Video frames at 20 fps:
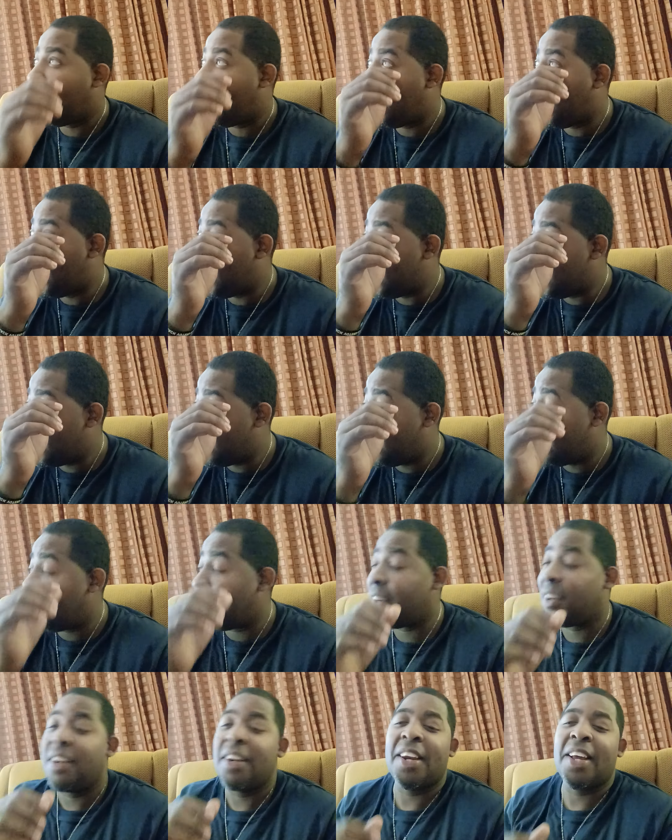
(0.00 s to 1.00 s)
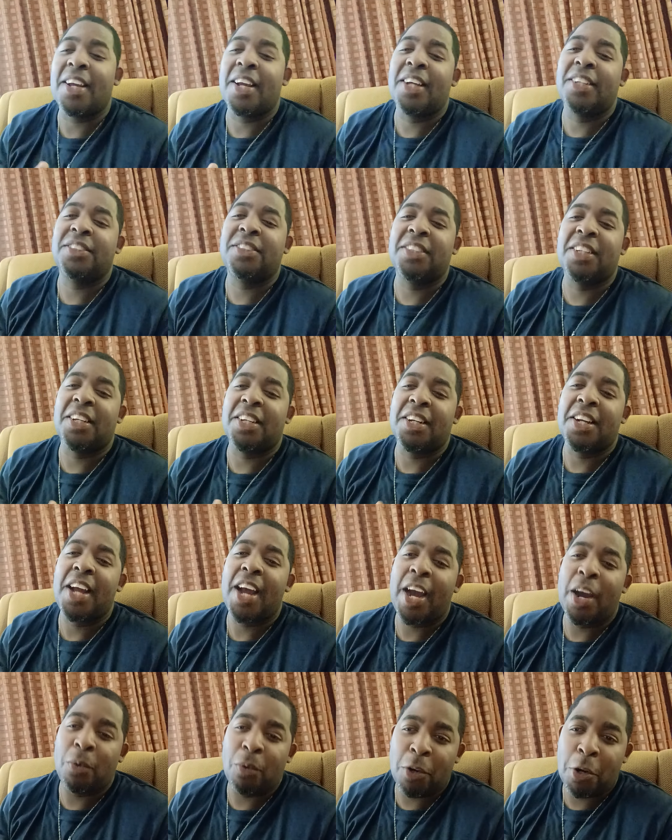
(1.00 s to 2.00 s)
And like I said,
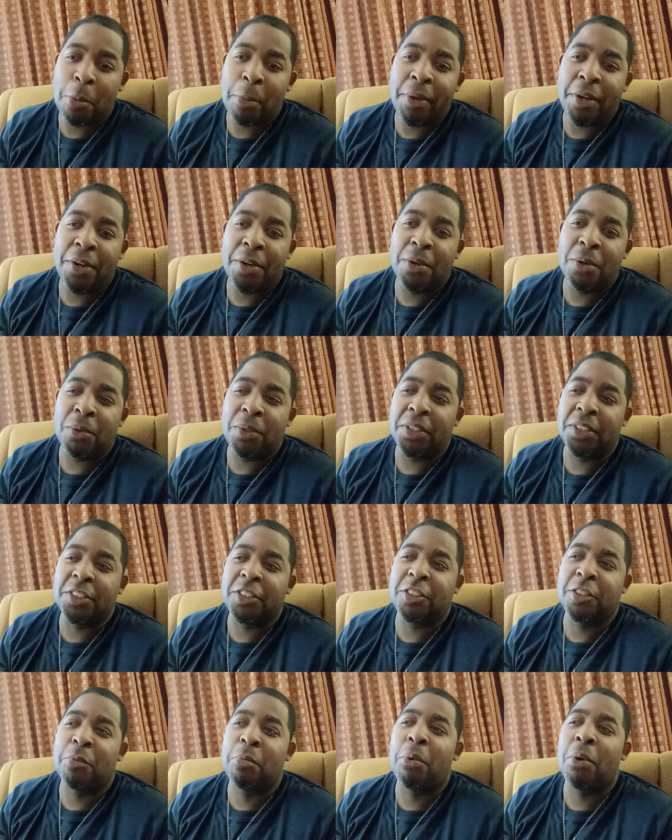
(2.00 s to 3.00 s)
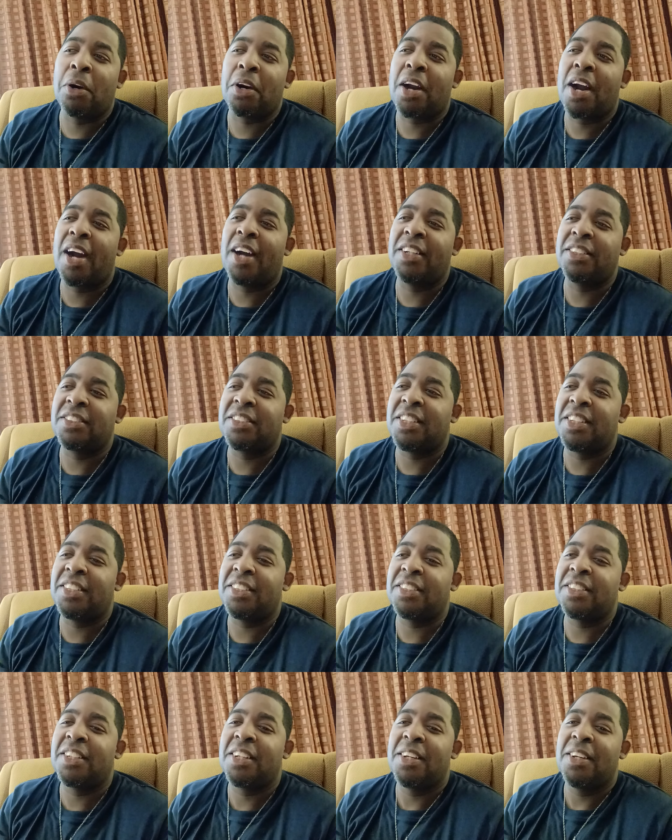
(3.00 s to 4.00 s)
I will be doing some more
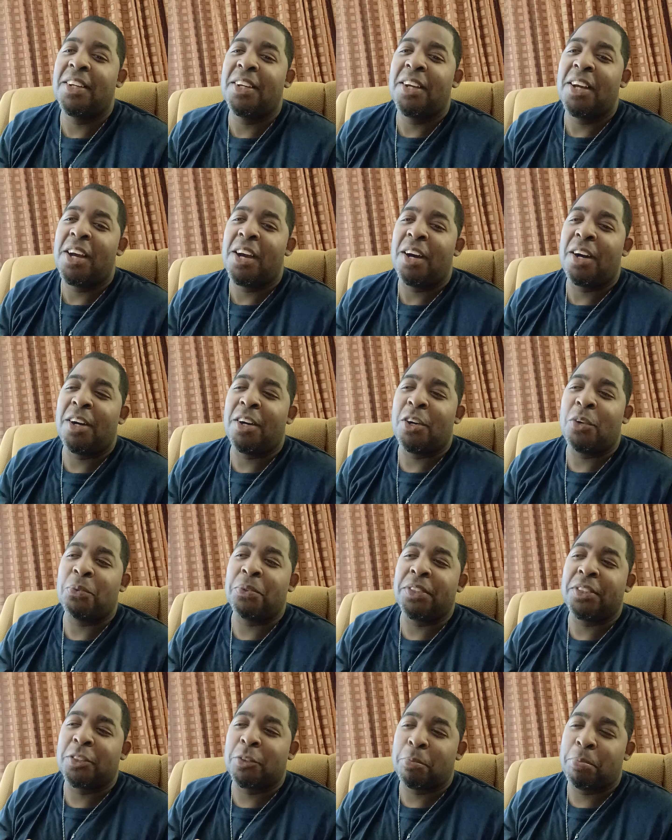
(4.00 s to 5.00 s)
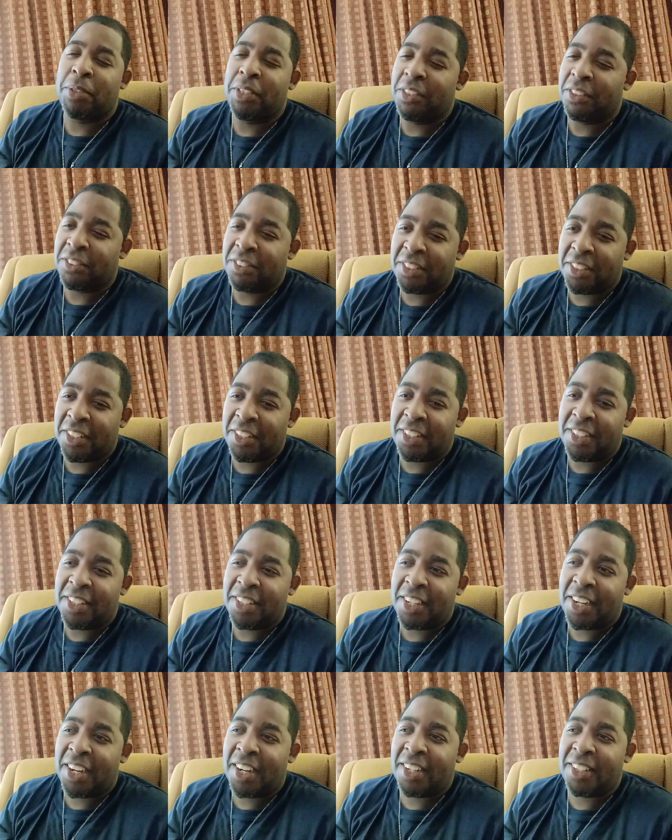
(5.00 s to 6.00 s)
content with the PT.
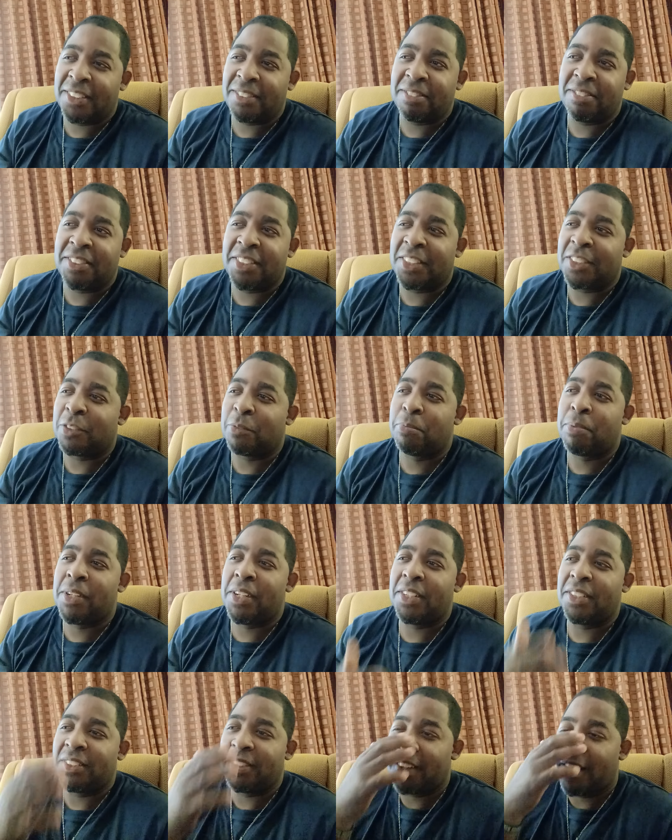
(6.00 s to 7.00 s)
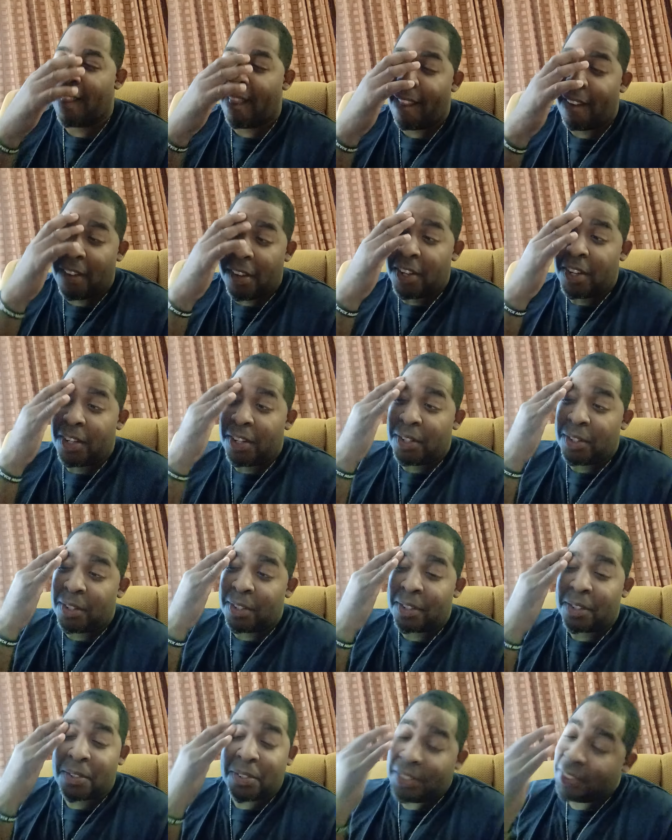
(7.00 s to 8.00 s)
I've just been
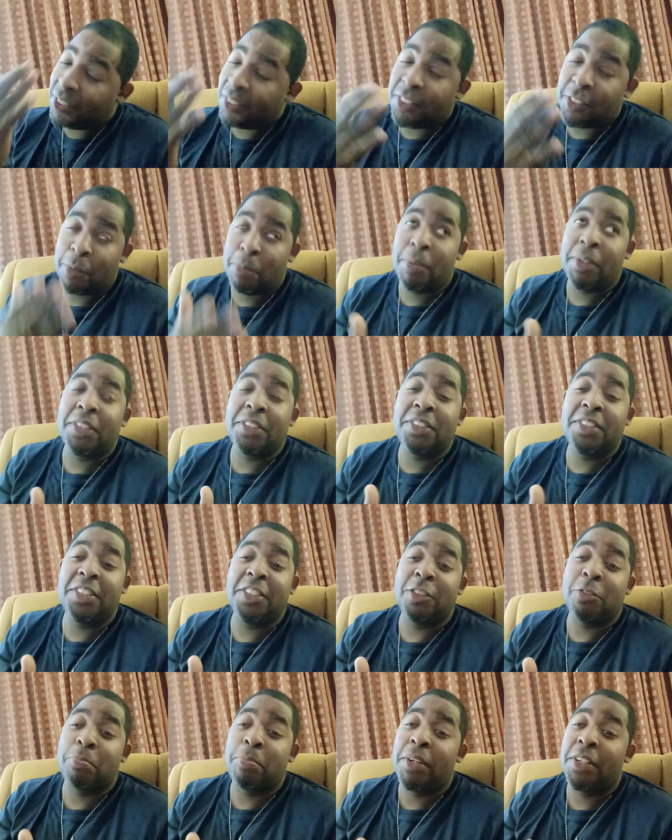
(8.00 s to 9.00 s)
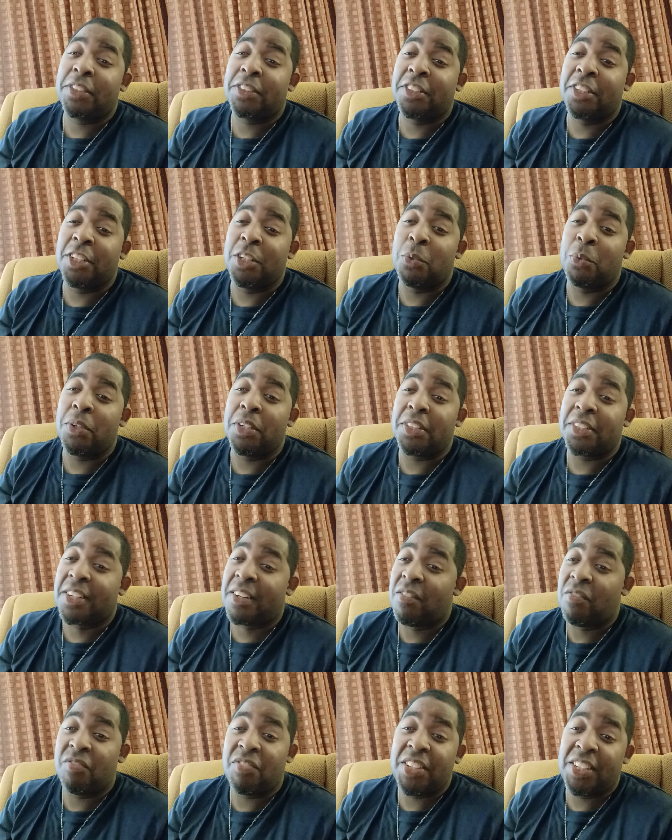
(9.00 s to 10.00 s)
crazy busy, especially with
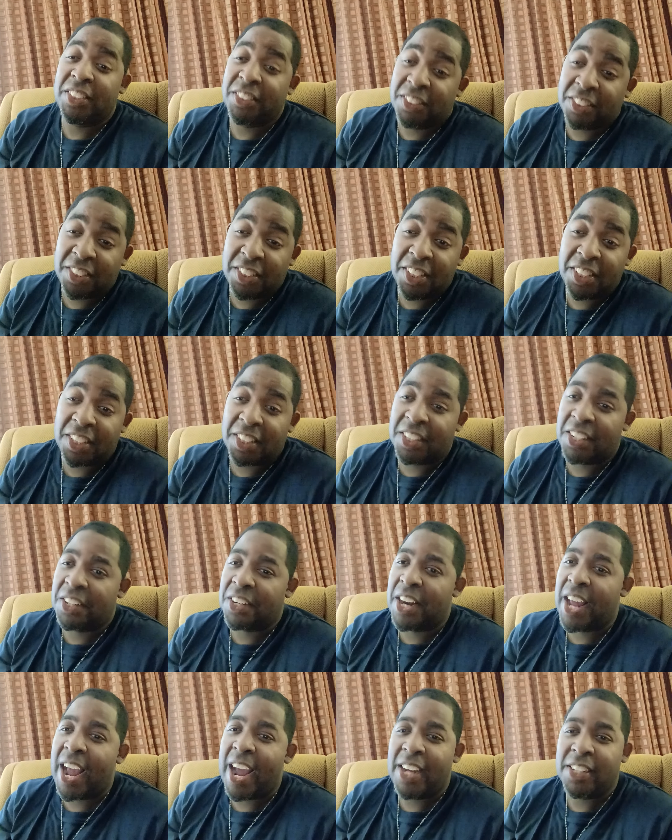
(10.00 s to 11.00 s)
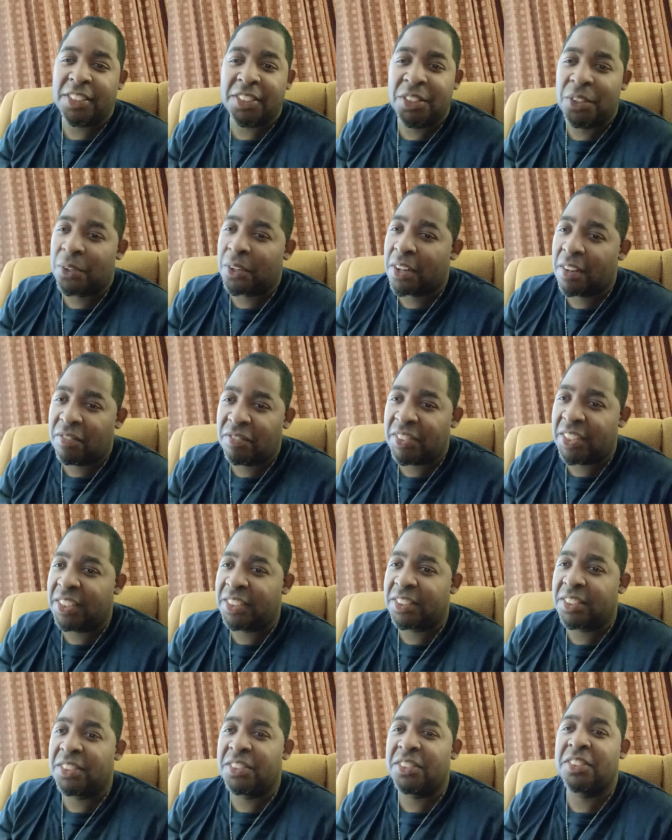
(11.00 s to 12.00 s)
convention and then national
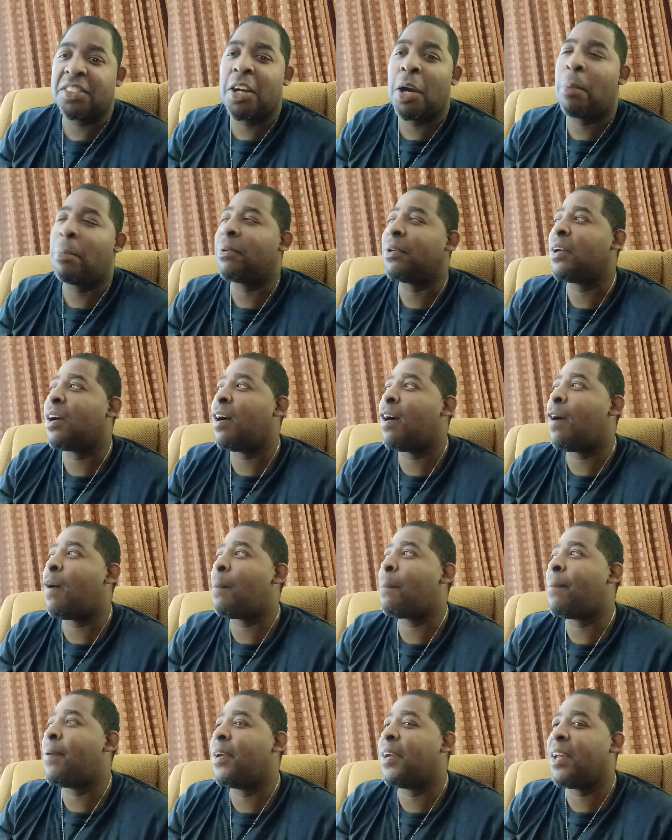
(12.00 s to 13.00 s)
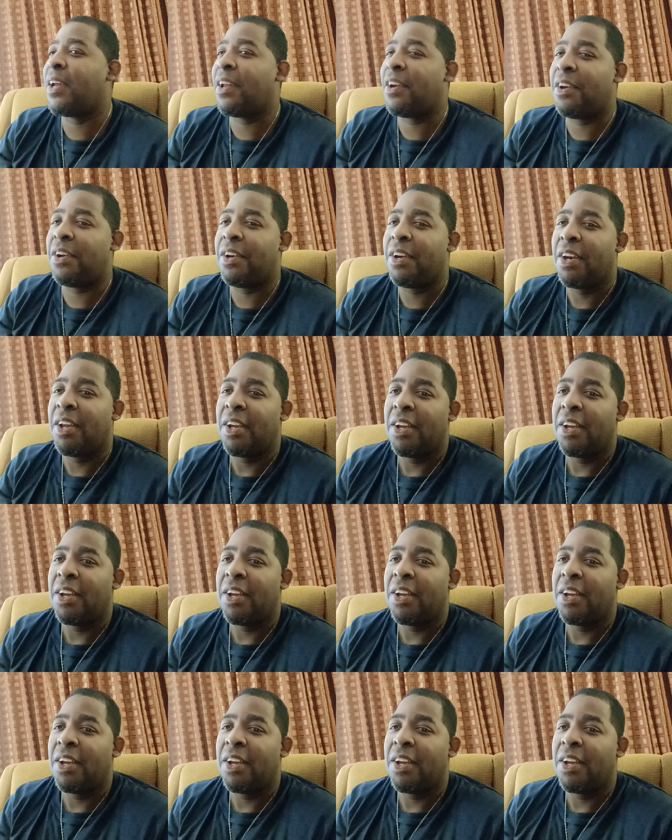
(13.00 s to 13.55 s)
conventions coming up, and then